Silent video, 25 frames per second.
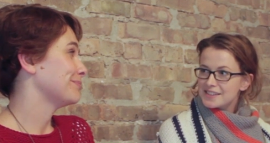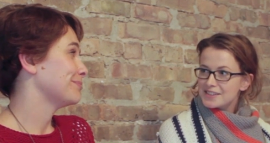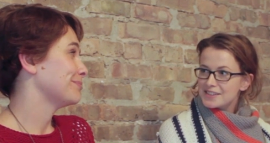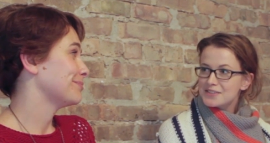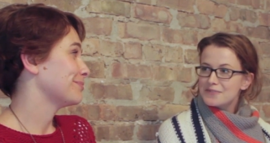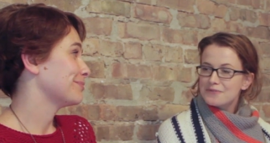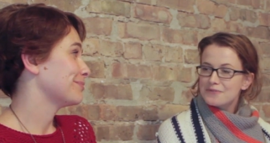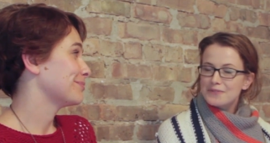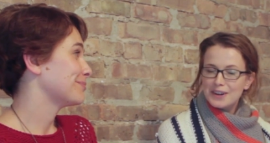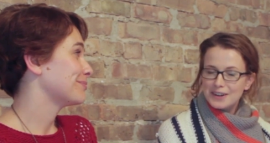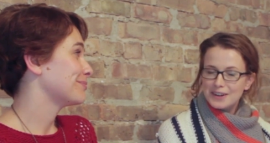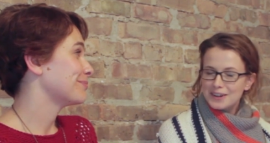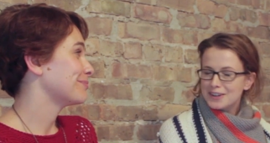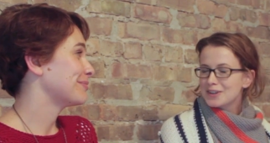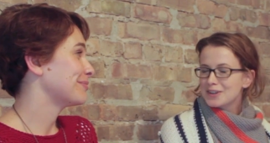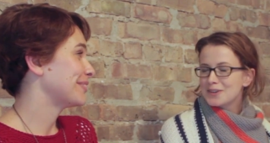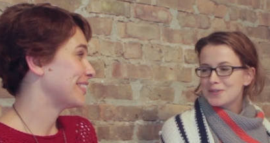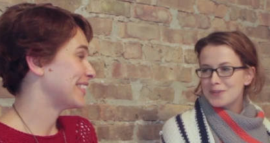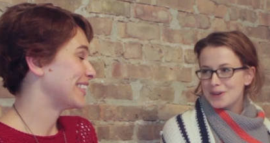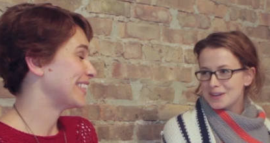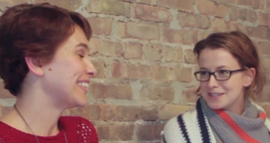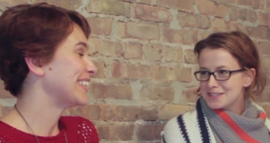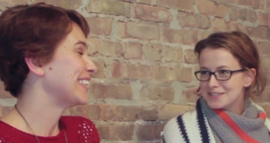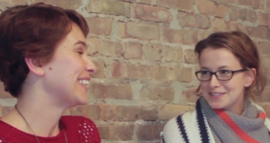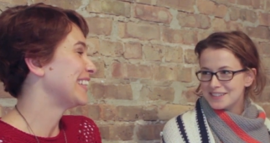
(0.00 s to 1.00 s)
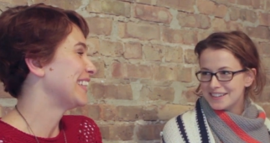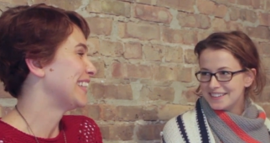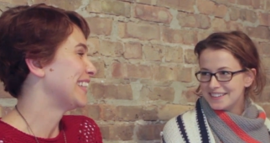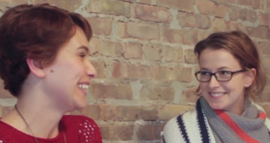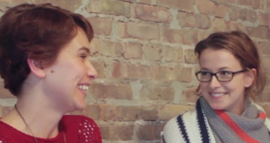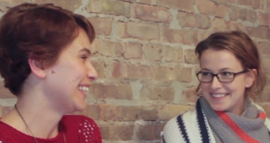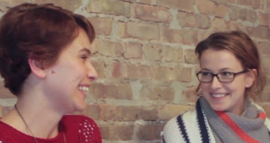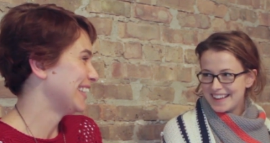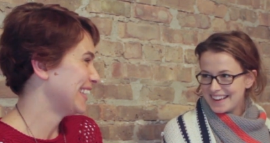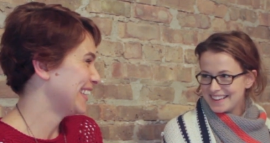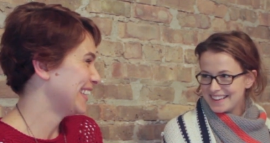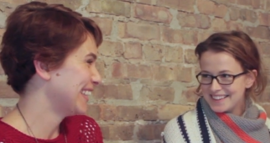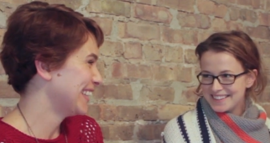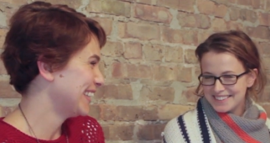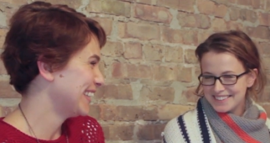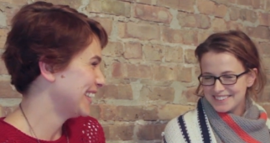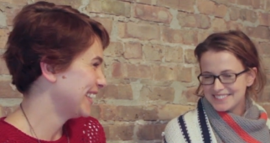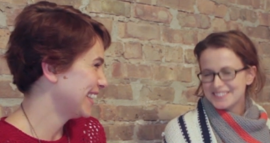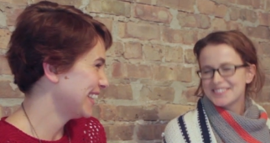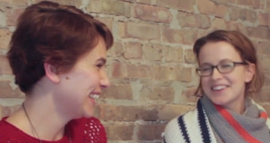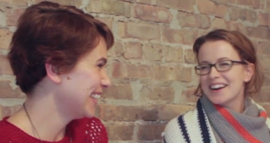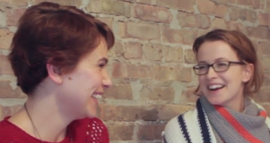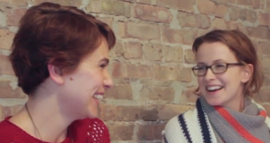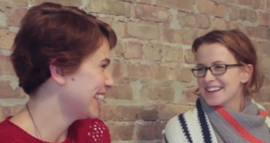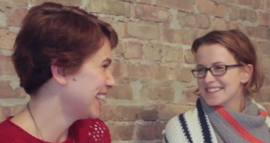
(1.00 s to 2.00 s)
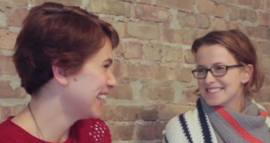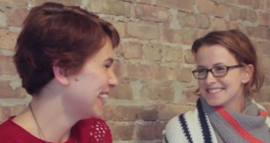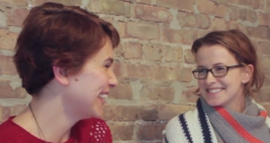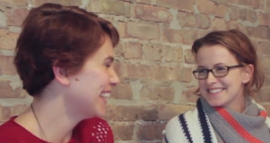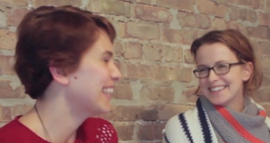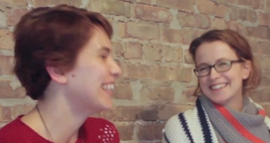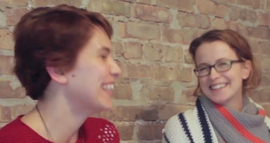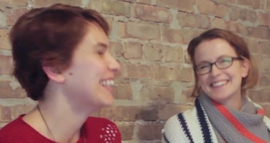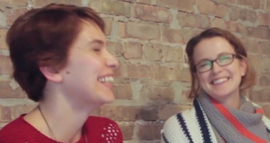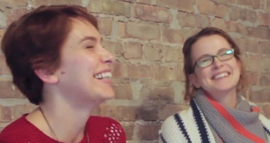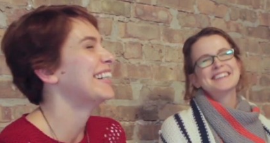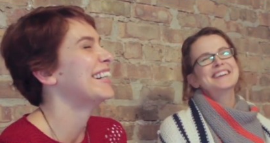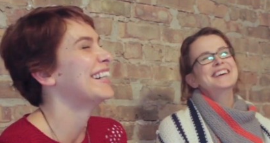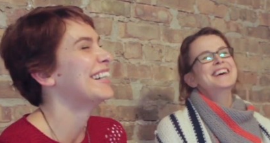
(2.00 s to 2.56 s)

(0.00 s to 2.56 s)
Speaker 1: that's a very good question. Thank you for asking.